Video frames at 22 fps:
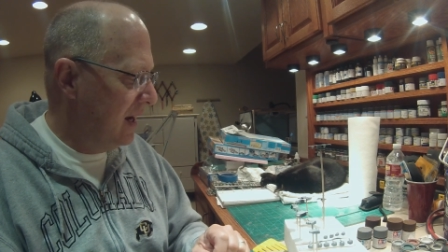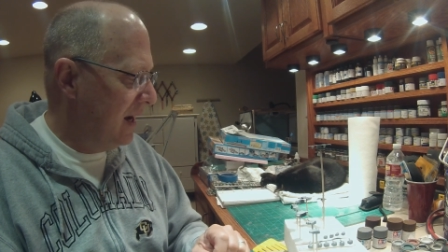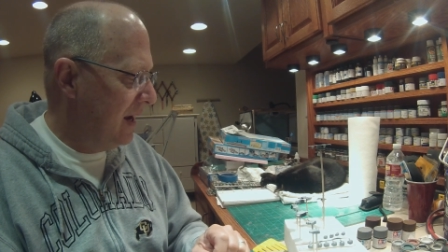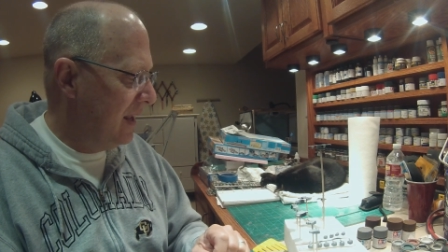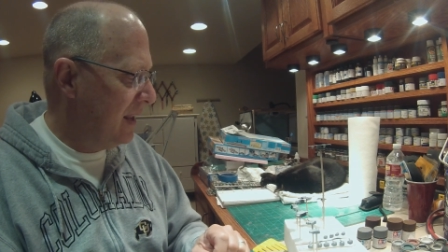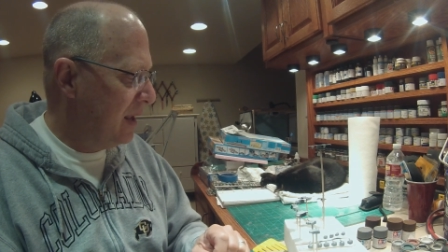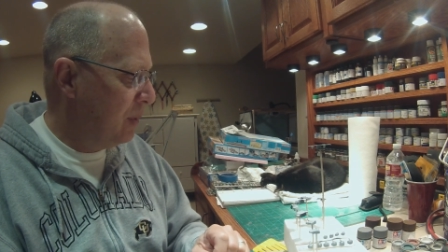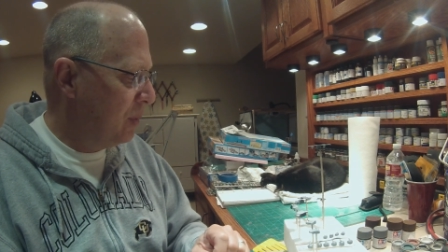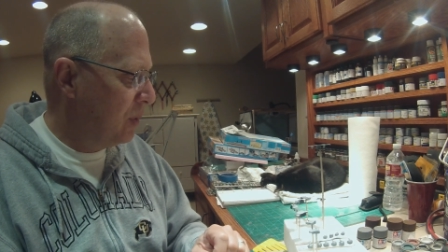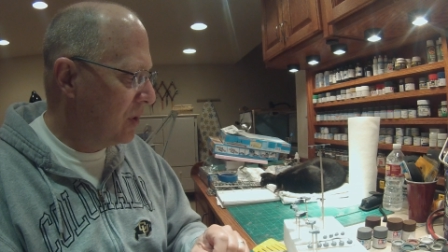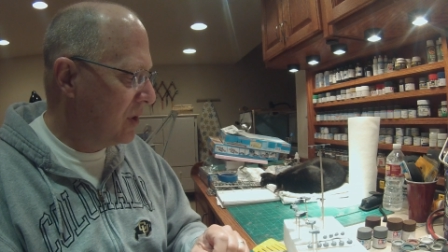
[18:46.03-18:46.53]

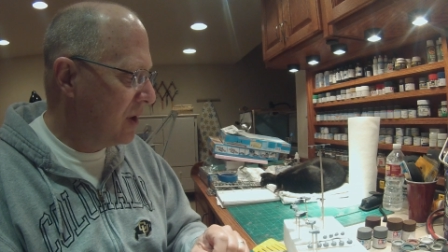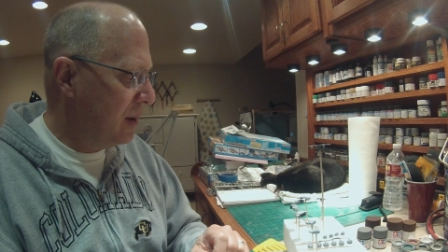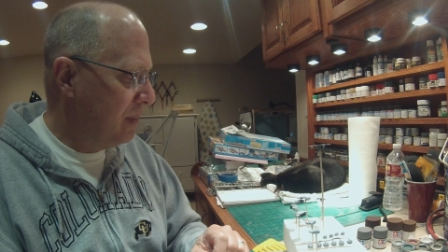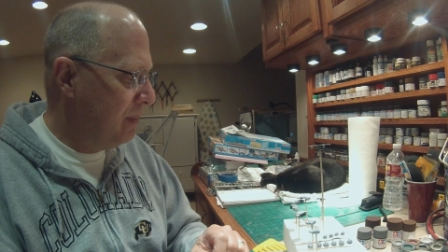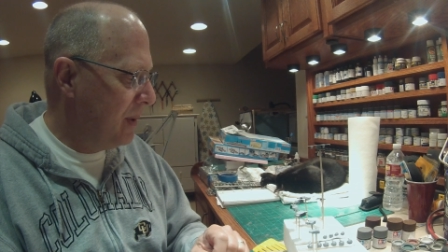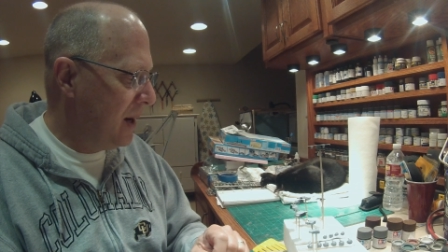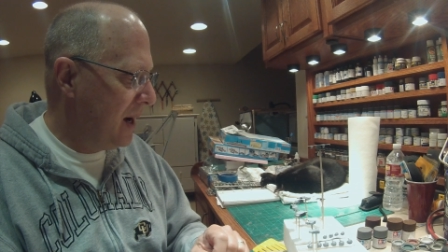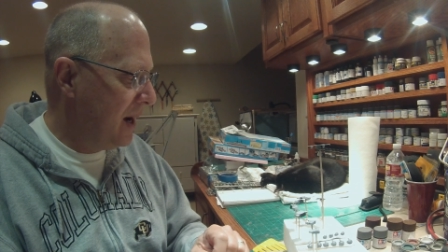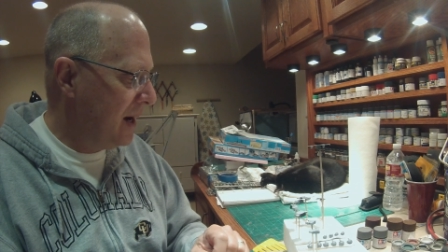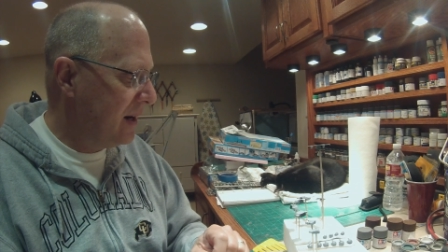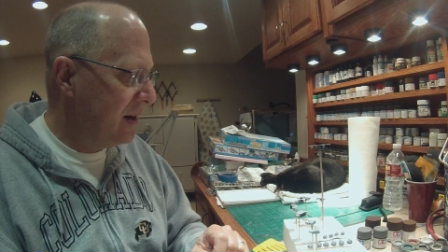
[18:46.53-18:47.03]
and then we'll come
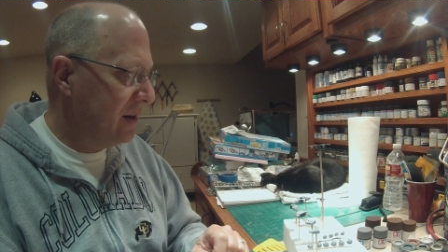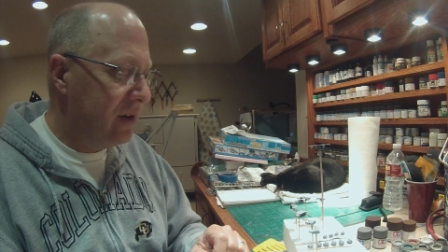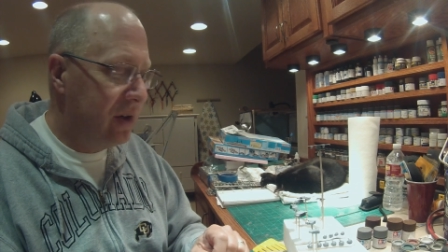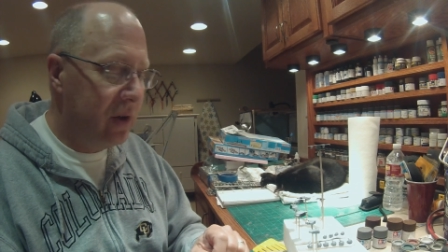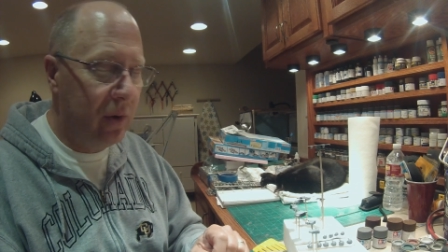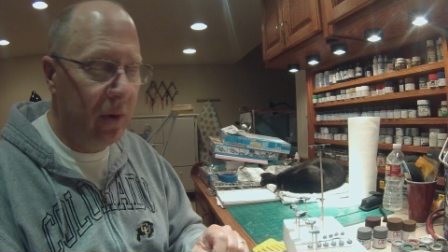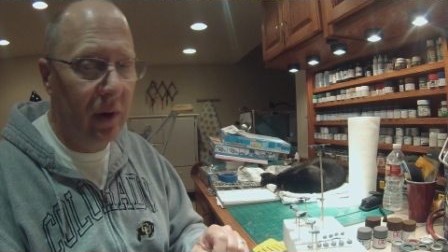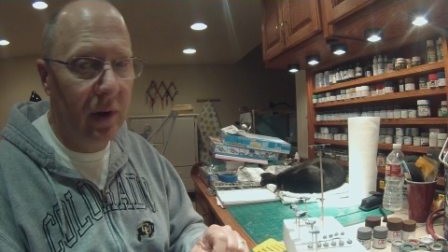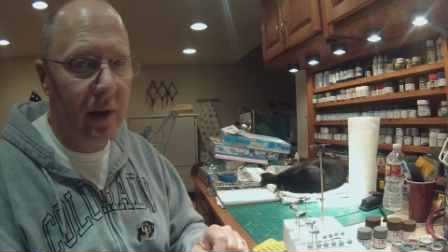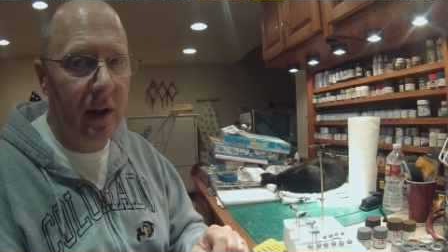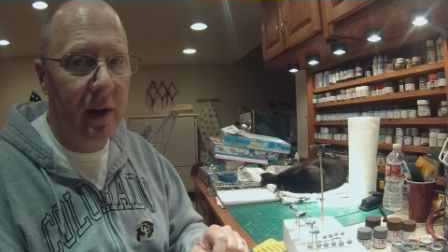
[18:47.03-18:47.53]
back and
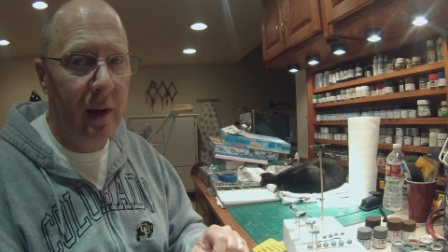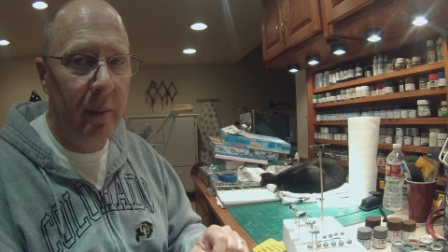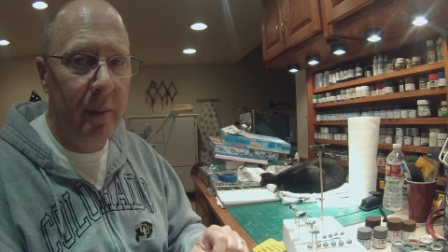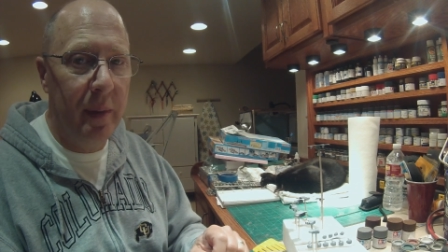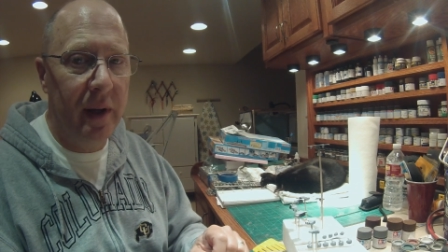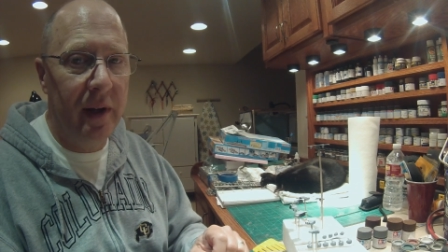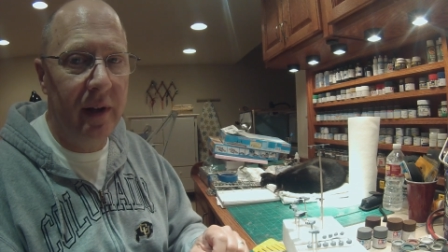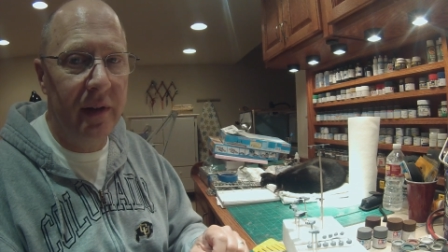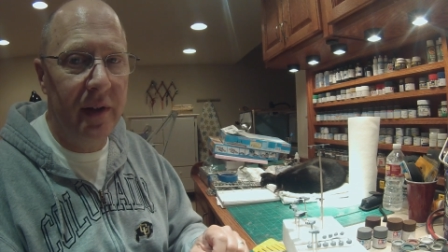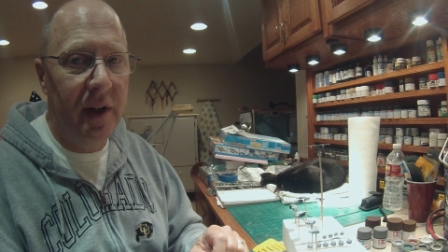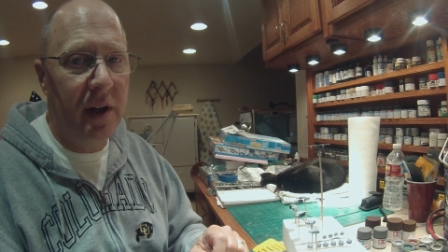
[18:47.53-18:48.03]
do a little
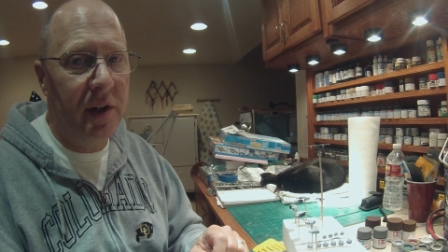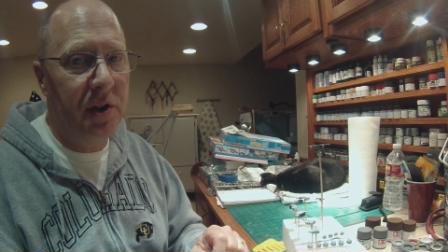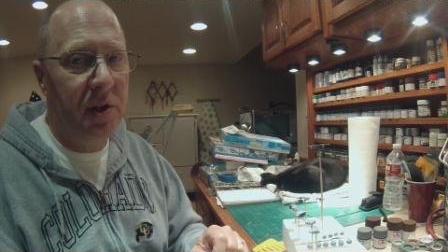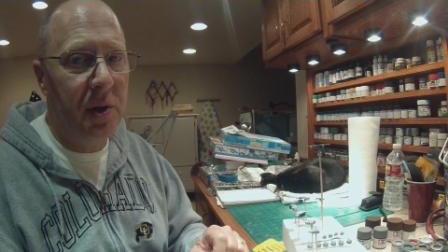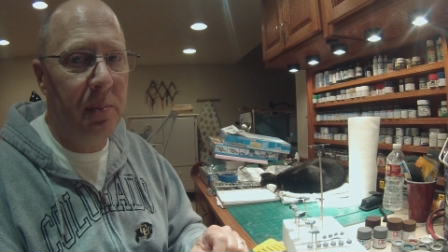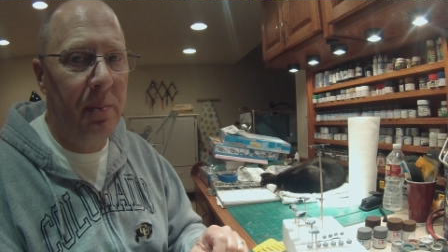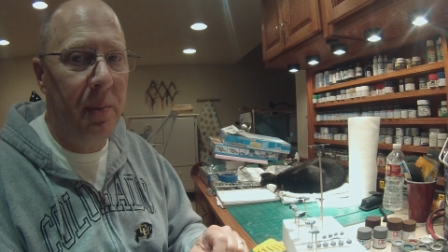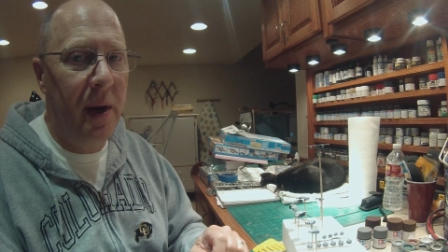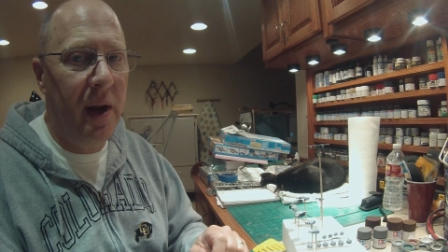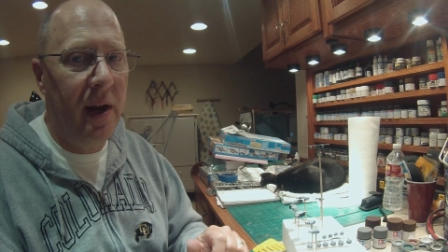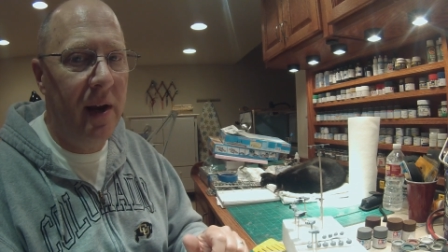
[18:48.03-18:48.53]
bit of
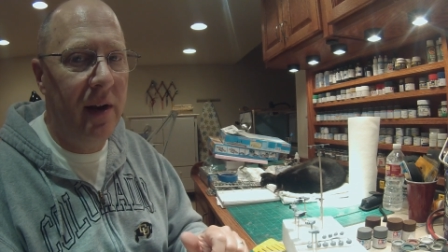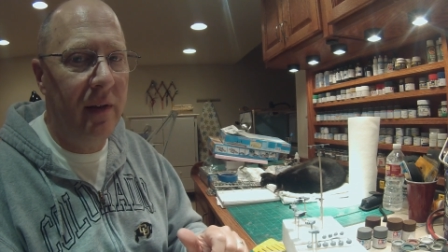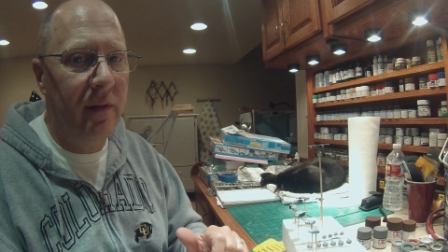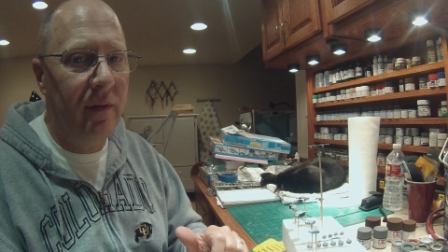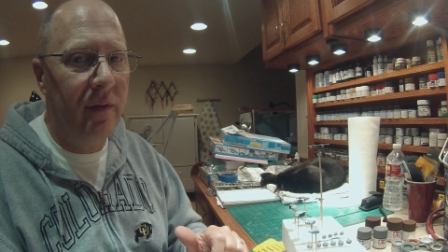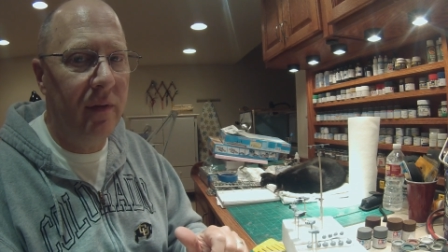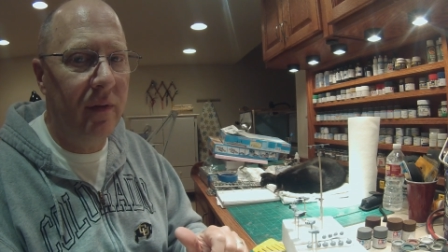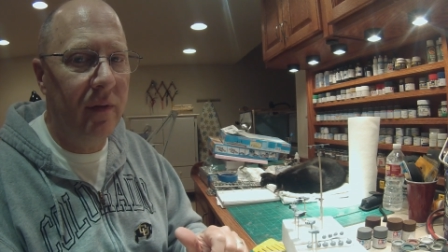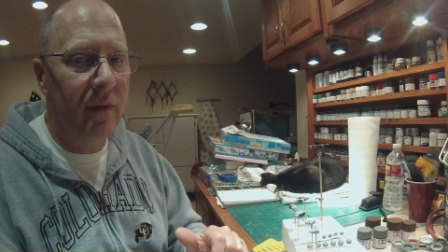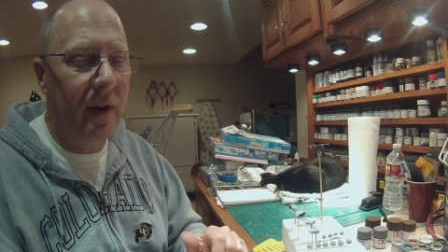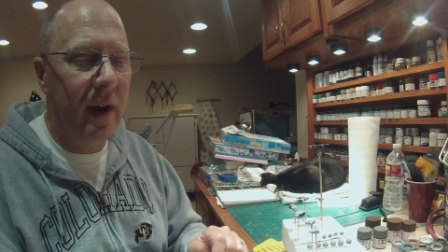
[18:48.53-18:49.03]
touch-up paint
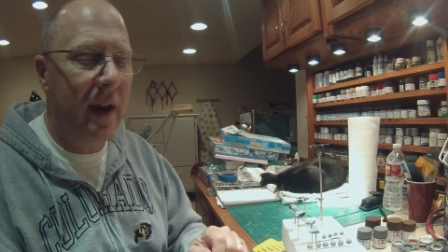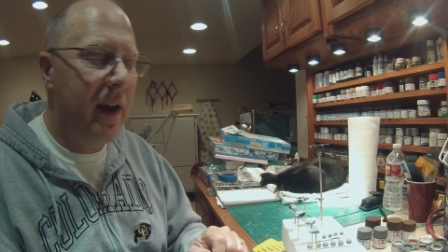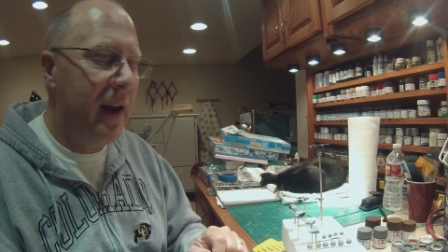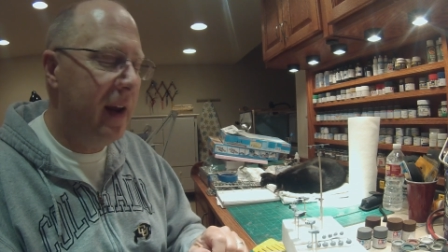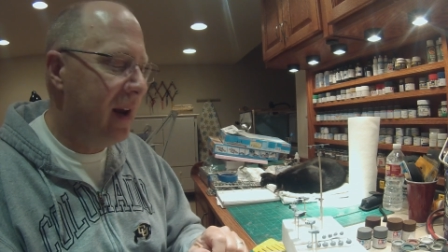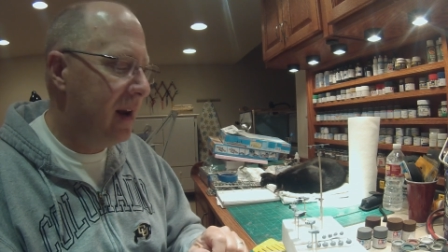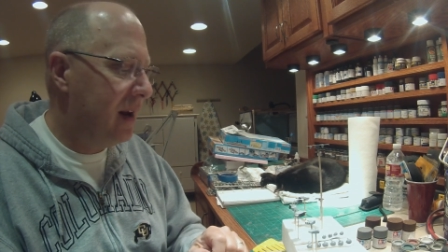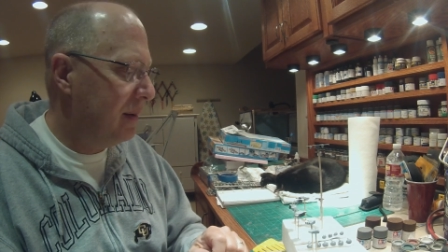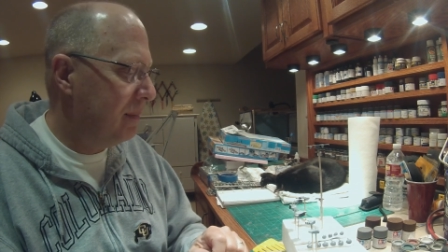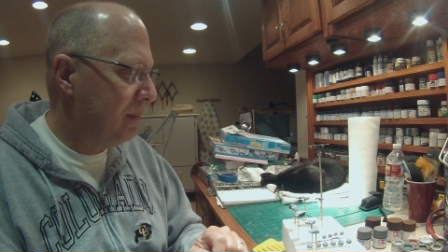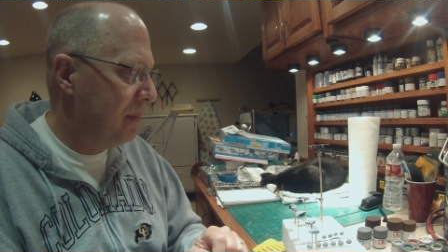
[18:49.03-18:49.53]

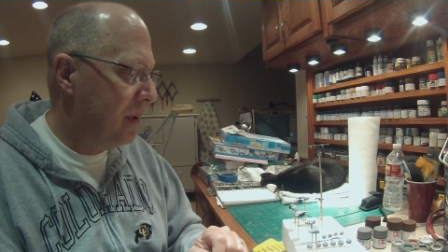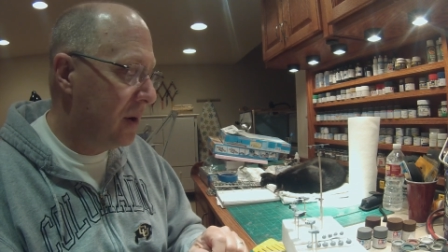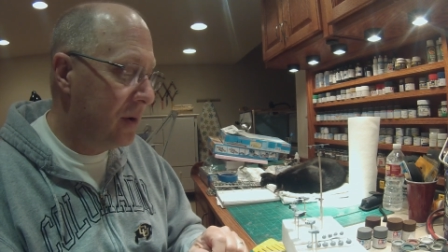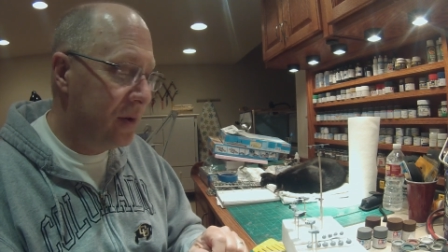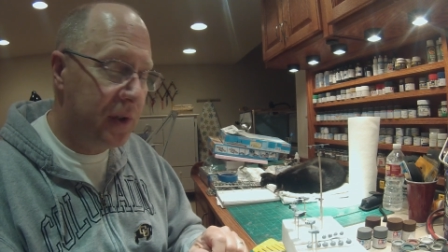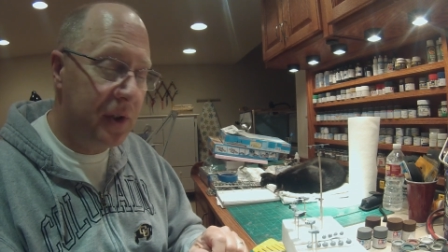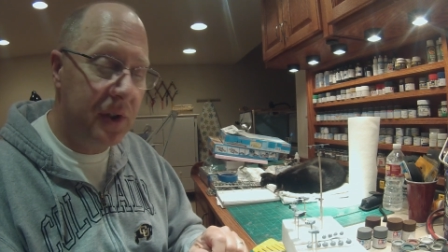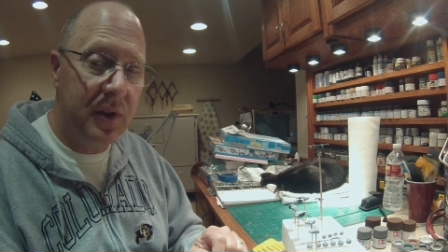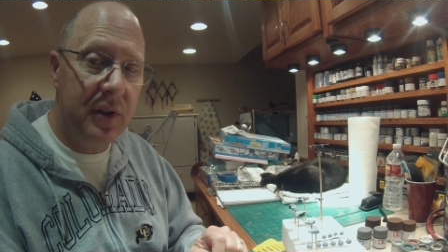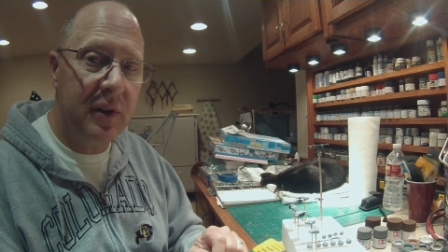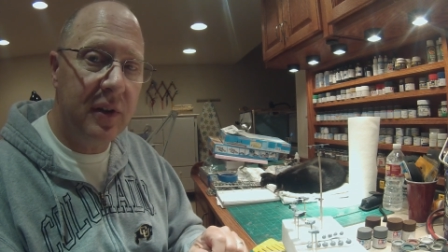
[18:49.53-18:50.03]
and
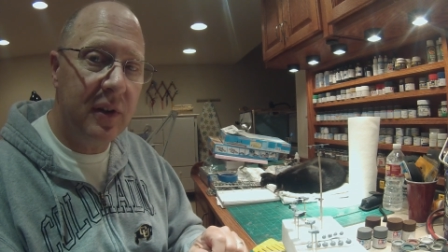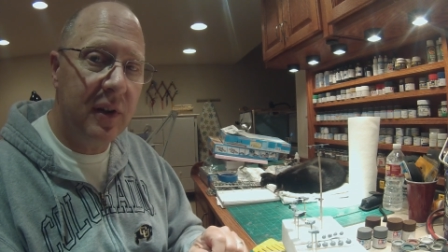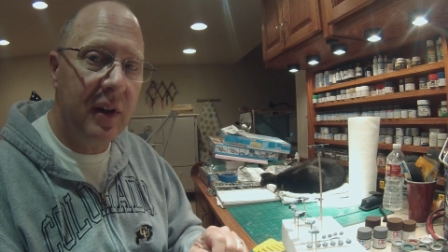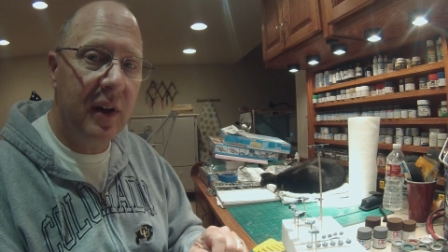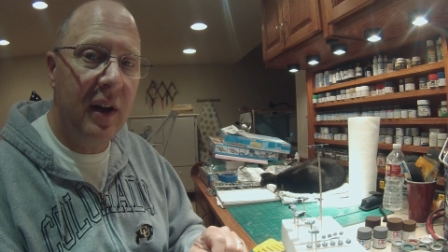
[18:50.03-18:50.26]
post